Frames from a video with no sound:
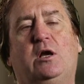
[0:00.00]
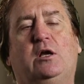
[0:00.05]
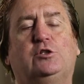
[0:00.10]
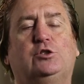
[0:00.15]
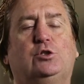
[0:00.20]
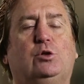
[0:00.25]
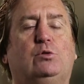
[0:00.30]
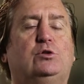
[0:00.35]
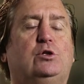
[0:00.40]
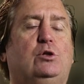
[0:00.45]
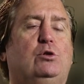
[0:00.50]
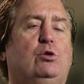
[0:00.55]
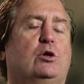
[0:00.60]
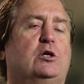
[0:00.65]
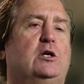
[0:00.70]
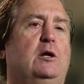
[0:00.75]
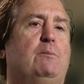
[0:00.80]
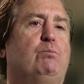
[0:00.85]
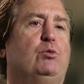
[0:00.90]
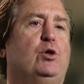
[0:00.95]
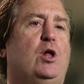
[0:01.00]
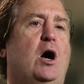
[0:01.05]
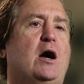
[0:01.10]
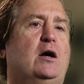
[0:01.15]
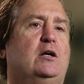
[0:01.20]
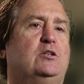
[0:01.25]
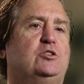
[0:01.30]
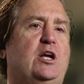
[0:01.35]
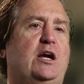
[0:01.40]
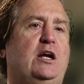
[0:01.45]
So if you look at
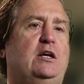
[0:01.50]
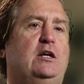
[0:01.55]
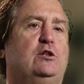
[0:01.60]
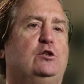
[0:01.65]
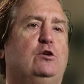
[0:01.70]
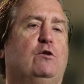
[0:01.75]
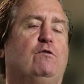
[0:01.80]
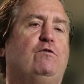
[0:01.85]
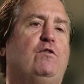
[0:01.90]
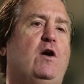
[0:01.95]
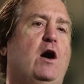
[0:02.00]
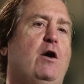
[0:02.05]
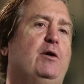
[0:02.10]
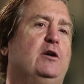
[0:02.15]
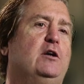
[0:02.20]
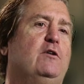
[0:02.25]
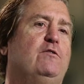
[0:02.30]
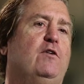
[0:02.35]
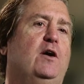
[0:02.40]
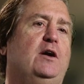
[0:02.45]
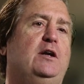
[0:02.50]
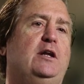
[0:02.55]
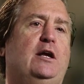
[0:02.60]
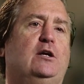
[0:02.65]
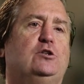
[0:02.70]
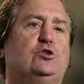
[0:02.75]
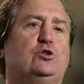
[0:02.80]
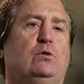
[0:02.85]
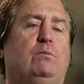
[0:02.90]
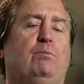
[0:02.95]
block data, if you're following the
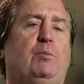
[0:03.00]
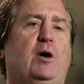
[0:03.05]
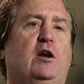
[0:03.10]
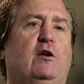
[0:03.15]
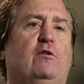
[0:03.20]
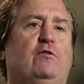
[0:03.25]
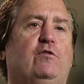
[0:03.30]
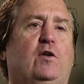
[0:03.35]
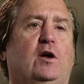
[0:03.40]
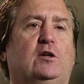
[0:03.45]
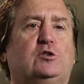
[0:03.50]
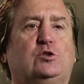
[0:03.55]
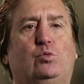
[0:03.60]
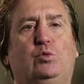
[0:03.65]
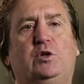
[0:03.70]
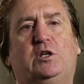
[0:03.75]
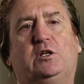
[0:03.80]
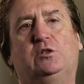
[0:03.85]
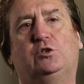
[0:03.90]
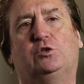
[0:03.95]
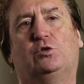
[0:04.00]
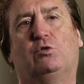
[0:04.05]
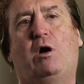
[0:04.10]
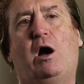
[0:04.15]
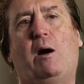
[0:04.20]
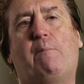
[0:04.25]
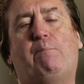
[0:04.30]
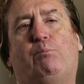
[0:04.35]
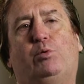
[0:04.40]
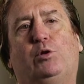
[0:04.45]
financial benefits, we can
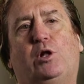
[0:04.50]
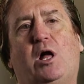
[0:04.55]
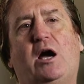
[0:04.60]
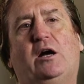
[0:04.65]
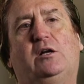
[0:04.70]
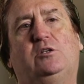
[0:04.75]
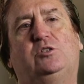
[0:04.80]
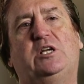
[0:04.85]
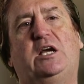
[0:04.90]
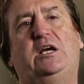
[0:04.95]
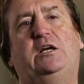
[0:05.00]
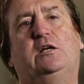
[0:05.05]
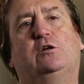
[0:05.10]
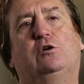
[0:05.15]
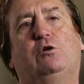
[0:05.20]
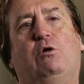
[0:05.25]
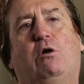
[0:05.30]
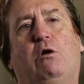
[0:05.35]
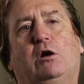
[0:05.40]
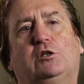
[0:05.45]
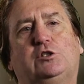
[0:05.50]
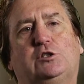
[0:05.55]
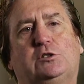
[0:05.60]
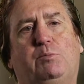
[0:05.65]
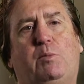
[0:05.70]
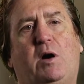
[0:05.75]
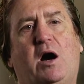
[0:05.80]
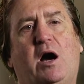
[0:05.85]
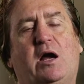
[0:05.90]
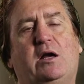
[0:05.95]
drop block data
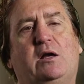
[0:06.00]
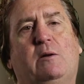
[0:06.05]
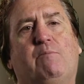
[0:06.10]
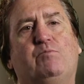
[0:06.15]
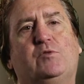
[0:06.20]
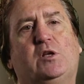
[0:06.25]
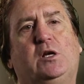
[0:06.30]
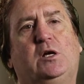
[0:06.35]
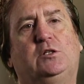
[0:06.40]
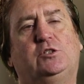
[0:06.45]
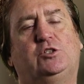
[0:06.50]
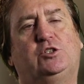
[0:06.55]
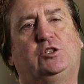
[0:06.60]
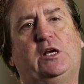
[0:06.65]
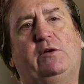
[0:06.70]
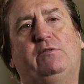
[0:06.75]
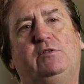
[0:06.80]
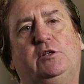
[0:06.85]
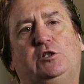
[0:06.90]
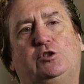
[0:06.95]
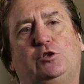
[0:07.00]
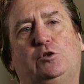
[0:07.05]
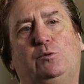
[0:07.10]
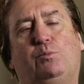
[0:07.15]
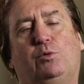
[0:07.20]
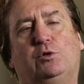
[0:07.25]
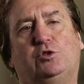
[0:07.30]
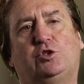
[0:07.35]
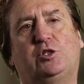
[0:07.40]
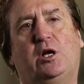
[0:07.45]
cost by
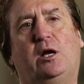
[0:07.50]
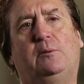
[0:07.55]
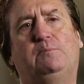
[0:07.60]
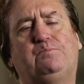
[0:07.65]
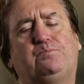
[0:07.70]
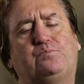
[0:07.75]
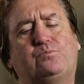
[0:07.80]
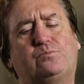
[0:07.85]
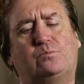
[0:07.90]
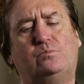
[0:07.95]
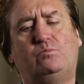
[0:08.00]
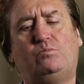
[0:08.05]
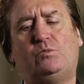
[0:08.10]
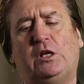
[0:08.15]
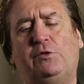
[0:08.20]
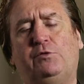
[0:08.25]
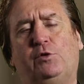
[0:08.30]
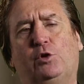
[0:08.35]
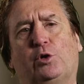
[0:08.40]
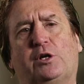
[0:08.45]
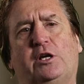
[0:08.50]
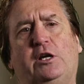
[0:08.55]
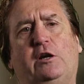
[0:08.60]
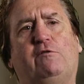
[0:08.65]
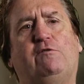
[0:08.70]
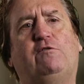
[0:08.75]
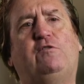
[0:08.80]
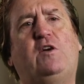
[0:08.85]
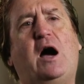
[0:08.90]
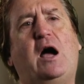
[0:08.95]
72%. If you're looking
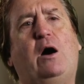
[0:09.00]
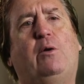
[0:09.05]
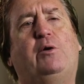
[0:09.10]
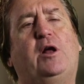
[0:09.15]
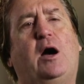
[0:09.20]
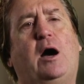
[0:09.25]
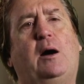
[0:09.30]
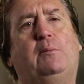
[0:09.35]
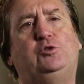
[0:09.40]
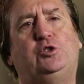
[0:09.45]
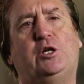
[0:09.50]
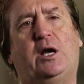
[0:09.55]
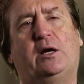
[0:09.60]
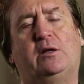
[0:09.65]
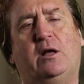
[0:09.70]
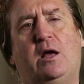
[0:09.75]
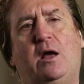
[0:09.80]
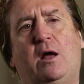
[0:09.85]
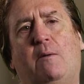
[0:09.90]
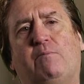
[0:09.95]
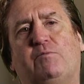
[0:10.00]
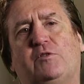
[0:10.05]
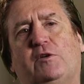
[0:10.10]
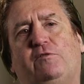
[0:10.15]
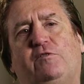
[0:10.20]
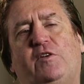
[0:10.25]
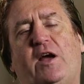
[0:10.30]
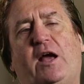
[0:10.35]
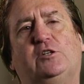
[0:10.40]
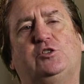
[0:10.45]
at file and object, the
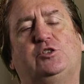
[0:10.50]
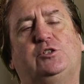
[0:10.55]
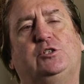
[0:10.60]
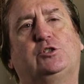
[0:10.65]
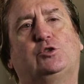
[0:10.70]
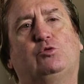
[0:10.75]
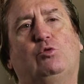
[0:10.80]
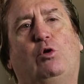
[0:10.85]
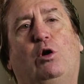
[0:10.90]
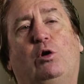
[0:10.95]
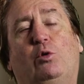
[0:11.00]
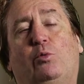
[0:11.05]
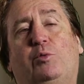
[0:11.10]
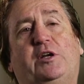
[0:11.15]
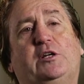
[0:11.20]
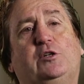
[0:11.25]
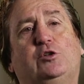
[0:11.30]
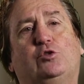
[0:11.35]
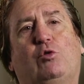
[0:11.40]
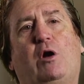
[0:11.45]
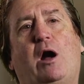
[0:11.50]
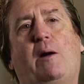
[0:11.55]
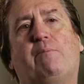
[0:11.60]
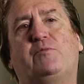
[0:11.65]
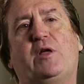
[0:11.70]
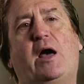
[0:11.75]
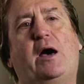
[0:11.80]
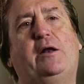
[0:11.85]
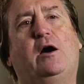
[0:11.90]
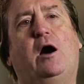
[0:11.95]
fastest growing, we can
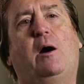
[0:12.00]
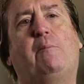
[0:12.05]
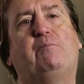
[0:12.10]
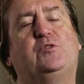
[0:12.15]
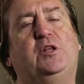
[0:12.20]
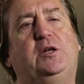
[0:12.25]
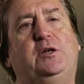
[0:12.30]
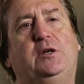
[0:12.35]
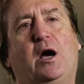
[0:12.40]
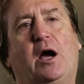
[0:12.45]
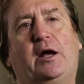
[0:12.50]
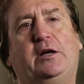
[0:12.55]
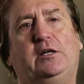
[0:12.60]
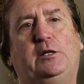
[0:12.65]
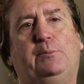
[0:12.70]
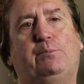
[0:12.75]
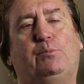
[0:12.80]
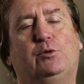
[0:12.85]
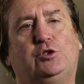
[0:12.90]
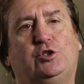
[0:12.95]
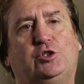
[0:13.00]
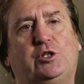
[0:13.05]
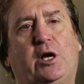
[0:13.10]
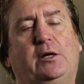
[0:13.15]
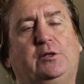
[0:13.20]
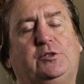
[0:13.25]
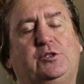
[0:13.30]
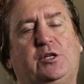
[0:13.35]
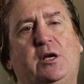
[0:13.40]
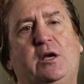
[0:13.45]
drop that up to
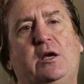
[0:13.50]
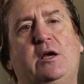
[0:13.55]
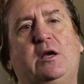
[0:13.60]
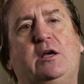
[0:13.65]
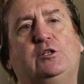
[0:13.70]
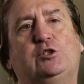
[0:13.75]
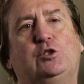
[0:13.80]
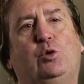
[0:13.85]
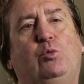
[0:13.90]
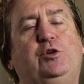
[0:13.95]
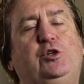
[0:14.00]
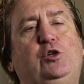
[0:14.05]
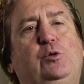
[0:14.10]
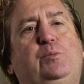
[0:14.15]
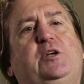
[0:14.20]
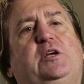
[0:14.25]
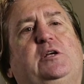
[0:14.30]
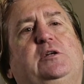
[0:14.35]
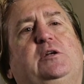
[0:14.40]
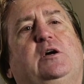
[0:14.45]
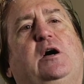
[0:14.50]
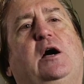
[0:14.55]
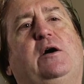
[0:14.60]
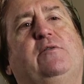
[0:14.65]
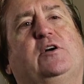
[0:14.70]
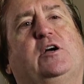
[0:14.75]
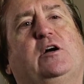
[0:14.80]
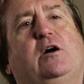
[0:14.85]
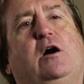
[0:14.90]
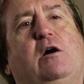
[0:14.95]
90%. So when you begin to
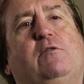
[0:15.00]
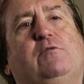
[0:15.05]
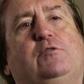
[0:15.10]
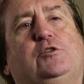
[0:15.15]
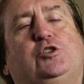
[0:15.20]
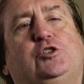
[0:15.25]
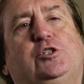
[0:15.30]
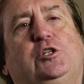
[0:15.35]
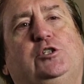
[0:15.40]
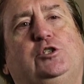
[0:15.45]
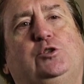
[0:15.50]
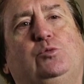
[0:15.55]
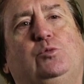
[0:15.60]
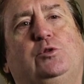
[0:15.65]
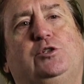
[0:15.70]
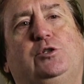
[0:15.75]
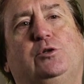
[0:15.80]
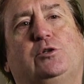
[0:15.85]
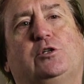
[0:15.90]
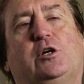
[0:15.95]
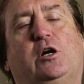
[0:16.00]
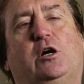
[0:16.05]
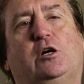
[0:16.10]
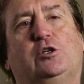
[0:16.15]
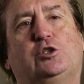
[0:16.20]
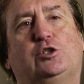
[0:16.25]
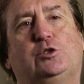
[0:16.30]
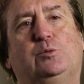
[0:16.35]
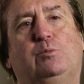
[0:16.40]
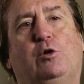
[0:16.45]
have a conversation with your
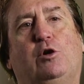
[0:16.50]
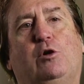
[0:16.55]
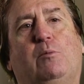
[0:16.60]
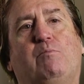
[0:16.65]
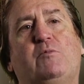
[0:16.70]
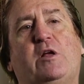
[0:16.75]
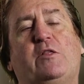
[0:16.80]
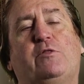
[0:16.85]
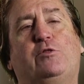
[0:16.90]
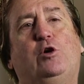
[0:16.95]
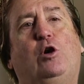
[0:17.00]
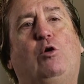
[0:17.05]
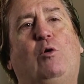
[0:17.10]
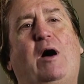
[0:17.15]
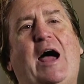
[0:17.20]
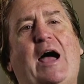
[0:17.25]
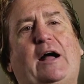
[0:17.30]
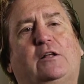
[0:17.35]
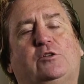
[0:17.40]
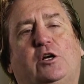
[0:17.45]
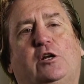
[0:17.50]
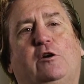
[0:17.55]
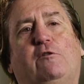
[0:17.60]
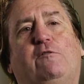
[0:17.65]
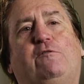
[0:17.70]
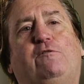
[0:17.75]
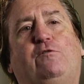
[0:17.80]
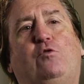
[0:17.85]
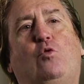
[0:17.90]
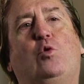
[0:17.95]
customer, they'll act on a
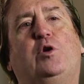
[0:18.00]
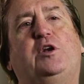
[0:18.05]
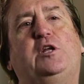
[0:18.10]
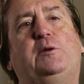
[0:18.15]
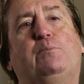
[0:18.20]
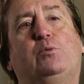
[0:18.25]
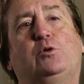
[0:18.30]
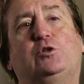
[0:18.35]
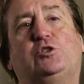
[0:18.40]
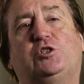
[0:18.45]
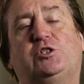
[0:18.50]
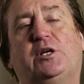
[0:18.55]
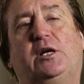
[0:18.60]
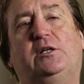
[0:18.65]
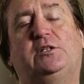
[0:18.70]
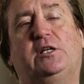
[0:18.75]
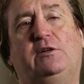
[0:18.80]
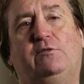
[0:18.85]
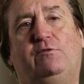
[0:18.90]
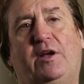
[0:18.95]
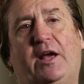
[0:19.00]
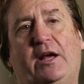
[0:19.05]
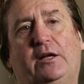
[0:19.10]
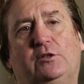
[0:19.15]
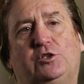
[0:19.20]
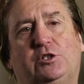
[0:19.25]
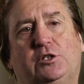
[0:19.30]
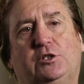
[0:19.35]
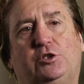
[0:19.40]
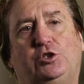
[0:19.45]
40%
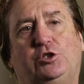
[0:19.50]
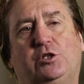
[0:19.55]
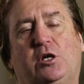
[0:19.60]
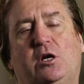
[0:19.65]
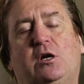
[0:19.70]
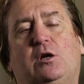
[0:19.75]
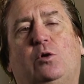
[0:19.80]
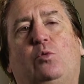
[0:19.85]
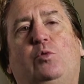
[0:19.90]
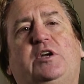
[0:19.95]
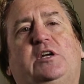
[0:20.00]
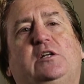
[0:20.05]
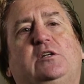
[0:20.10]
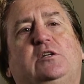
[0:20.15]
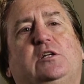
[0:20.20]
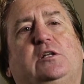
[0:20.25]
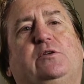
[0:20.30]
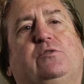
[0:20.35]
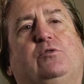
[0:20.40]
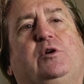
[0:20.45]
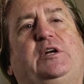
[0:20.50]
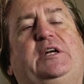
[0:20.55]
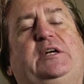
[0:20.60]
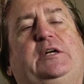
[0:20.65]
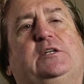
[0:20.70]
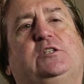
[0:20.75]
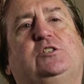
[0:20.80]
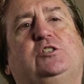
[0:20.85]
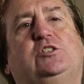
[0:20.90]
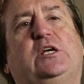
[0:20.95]
advantage. We can deliver
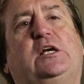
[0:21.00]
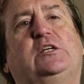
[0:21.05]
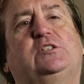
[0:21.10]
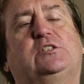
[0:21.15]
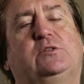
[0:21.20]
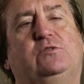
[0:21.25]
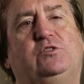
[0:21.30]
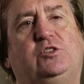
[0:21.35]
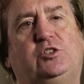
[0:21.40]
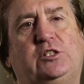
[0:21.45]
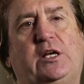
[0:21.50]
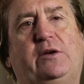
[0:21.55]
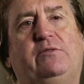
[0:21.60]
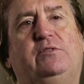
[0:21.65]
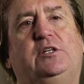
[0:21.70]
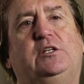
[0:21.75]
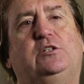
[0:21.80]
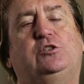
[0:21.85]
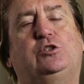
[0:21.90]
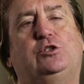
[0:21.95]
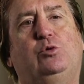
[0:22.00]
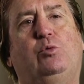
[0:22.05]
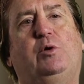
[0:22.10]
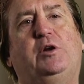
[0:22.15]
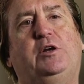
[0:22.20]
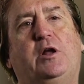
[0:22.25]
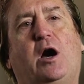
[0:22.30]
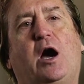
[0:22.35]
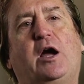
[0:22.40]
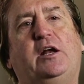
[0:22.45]
in excess of 72
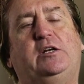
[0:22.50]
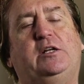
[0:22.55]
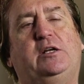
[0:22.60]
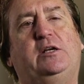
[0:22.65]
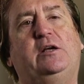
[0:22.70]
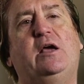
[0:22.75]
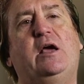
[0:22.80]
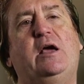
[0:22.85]
and 90.